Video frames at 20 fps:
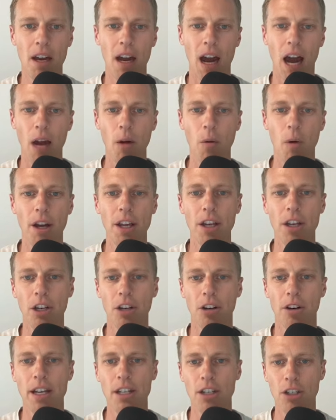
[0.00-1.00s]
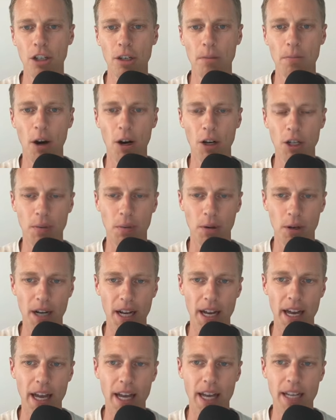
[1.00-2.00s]
I want you to create 2 posts per
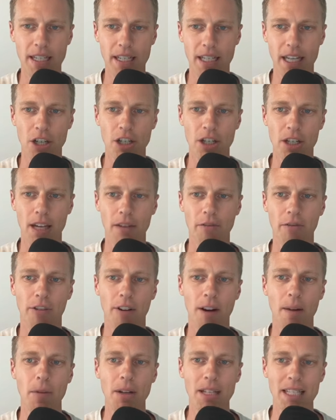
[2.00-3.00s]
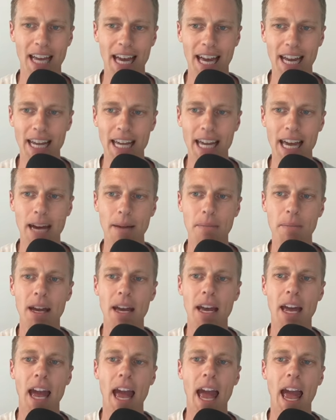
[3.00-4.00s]
day and schedule them from 10 a.m.
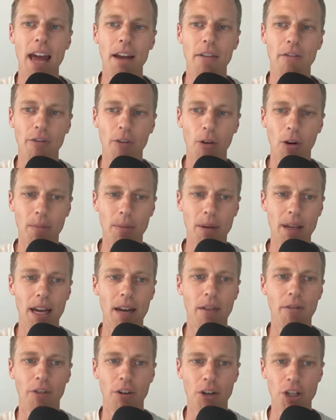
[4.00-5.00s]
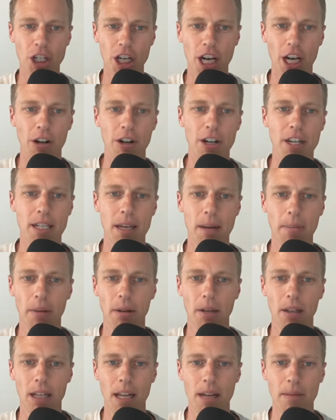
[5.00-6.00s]
and 4 p.m. for Jerry's
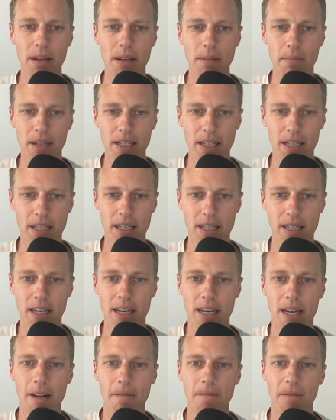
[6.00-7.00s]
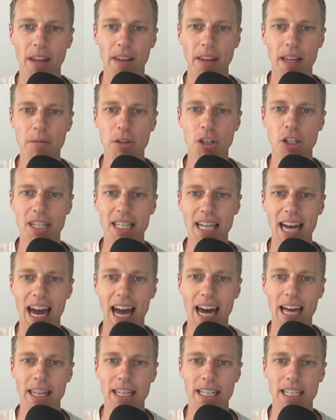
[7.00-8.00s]
plumbing business. And let me just
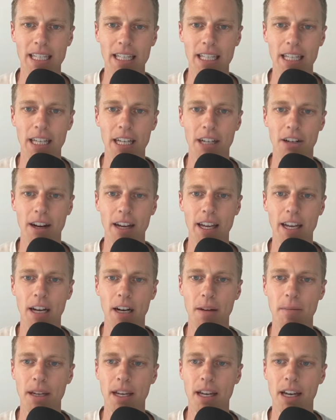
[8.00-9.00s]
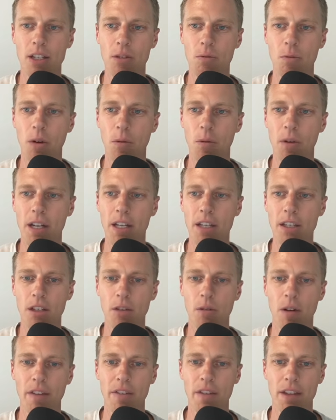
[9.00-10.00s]
add this link right here, because what we're going to
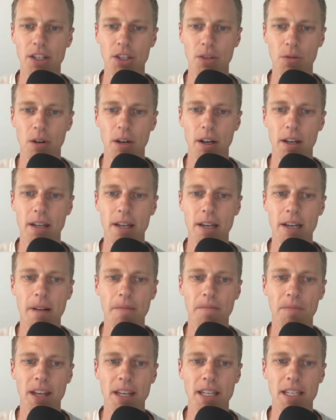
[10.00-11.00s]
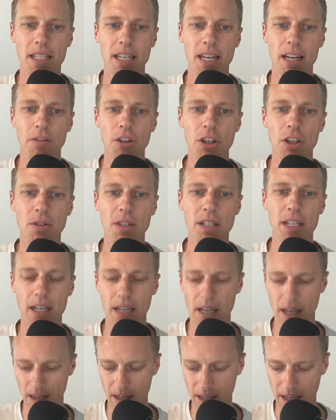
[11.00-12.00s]
do on this one, instead of
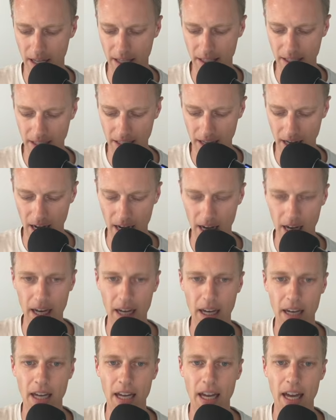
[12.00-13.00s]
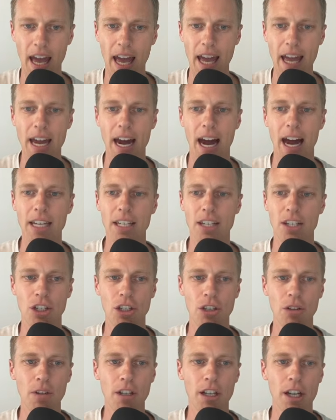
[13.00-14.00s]
using this AI
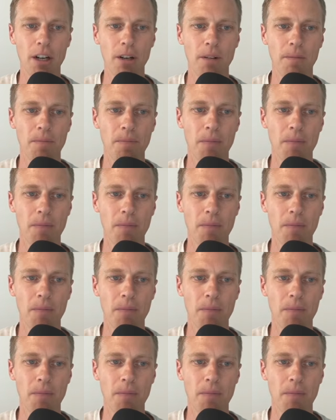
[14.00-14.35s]
studio,